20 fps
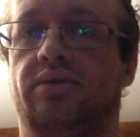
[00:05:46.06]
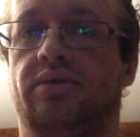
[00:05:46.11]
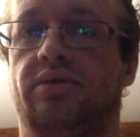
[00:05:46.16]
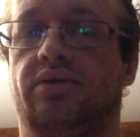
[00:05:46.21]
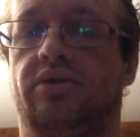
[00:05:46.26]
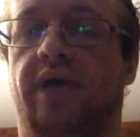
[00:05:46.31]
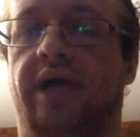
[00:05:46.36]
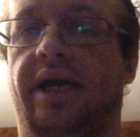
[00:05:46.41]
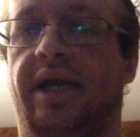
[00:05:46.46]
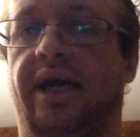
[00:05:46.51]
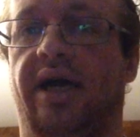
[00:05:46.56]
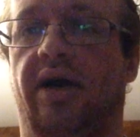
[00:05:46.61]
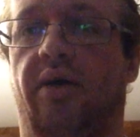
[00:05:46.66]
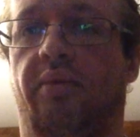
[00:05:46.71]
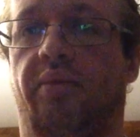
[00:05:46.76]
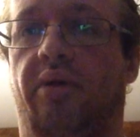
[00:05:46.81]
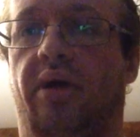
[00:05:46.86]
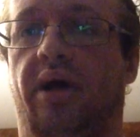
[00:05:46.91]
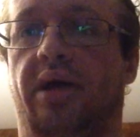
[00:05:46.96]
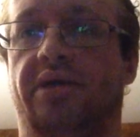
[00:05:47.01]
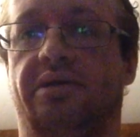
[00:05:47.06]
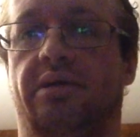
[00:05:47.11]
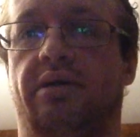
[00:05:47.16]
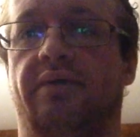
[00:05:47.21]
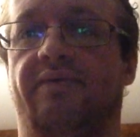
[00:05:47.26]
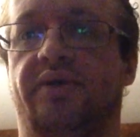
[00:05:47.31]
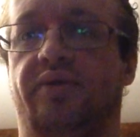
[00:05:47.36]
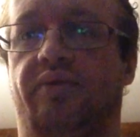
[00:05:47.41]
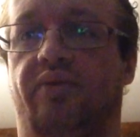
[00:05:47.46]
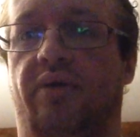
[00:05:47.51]
trying to help Raj out of
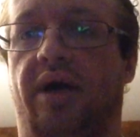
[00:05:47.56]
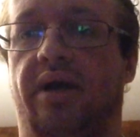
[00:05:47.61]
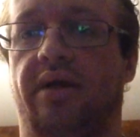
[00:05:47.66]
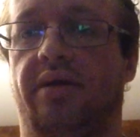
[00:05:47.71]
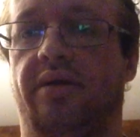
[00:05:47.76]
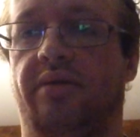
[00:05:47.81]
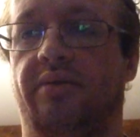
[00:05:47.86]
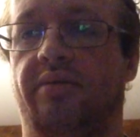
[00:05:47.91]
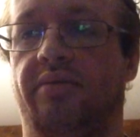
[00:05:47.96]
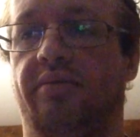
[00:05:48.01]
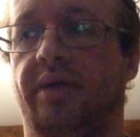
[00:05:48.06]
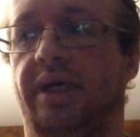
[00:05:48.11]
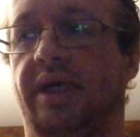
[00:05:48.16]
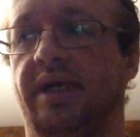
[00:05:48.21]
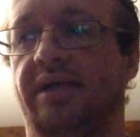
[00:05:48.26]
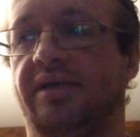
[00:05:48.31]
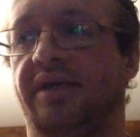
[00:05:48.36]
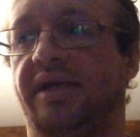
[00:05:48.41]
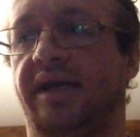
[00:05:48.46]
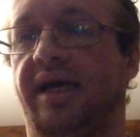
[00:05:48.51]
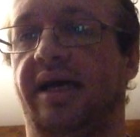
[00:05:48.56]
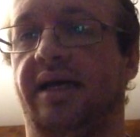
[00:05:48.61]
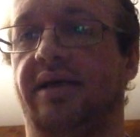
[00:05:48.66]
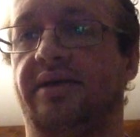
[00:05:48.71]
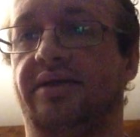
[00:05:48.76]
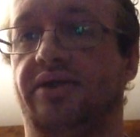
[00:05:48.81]
his rut because he has